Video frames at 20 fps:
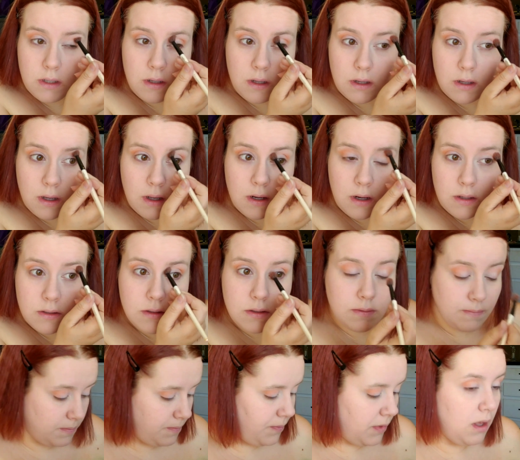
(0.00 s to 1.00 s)
And then to
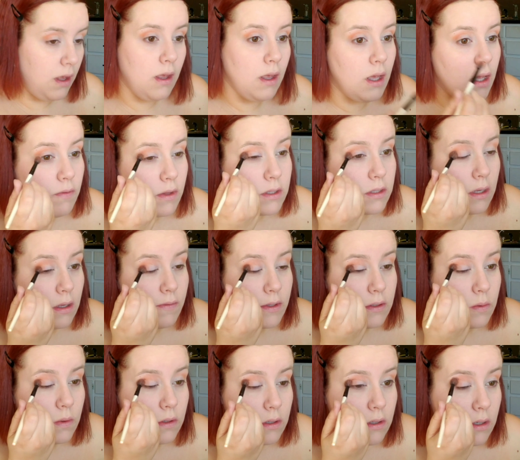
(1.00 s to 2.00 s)
darken up that crease
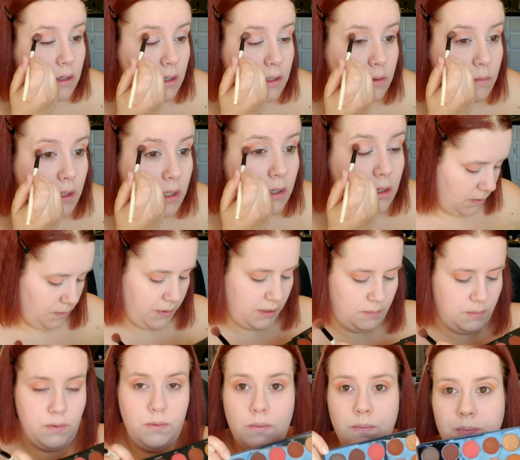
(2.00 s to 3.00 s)
area a little bit more,
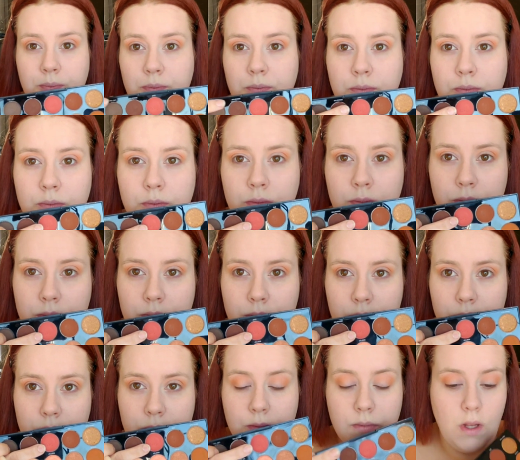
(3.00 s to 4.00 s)
I'm just going to go in with
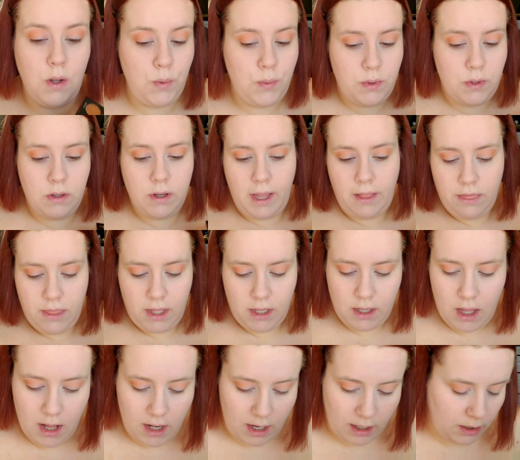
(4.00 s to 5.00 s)
this darker shade right
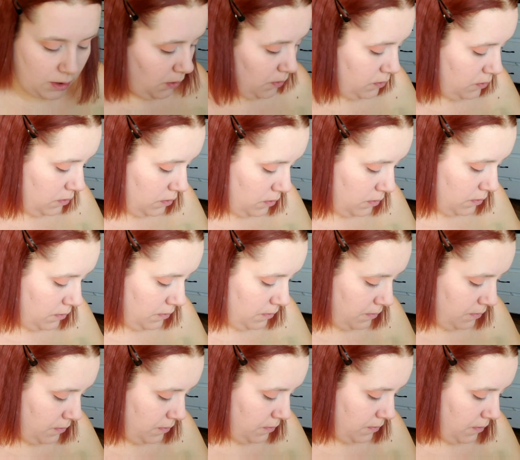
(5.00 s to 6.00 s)
here
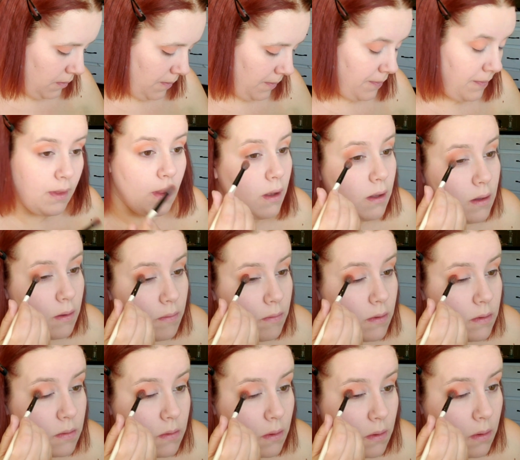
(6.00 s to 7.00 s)
and put
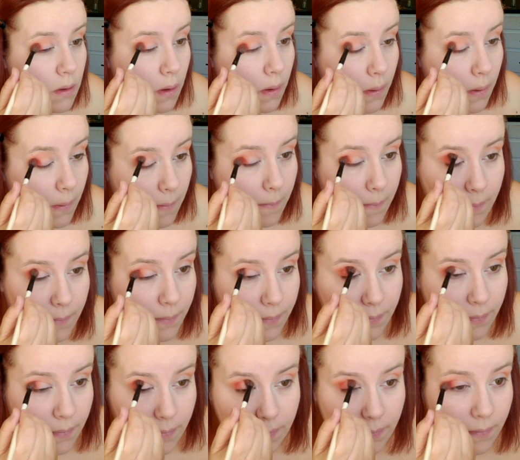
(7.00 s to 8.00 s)
that even
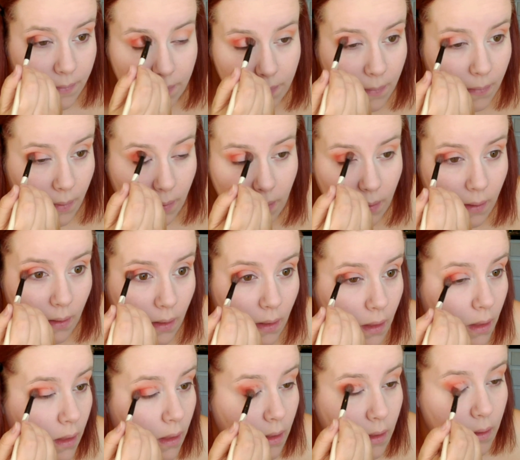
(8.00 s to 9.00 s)
lower into my crease
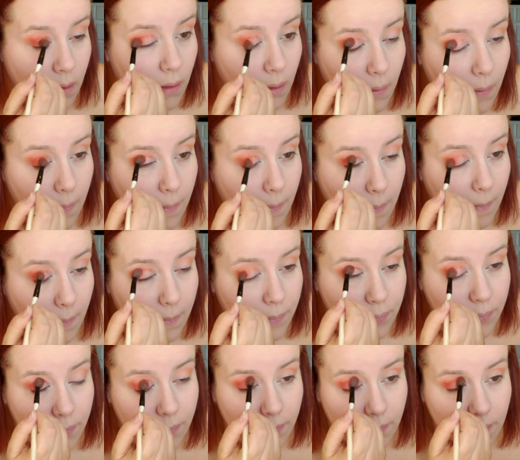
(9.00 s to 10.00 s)
and kind
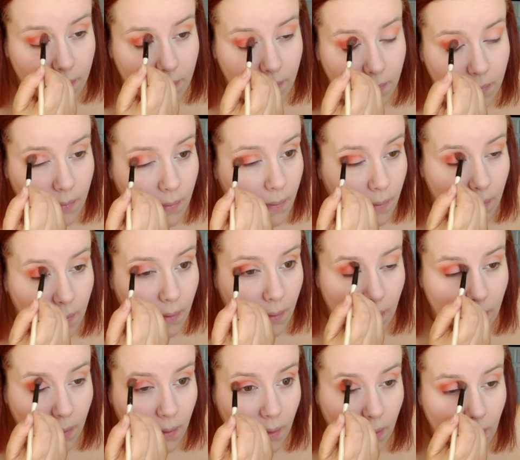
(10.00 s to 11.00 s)
of darken up that
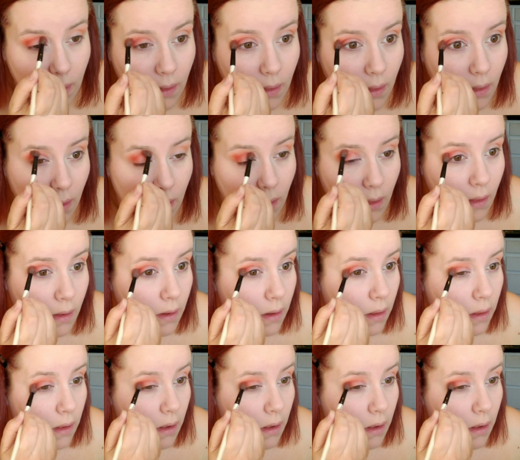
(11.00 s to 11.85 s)
entire area.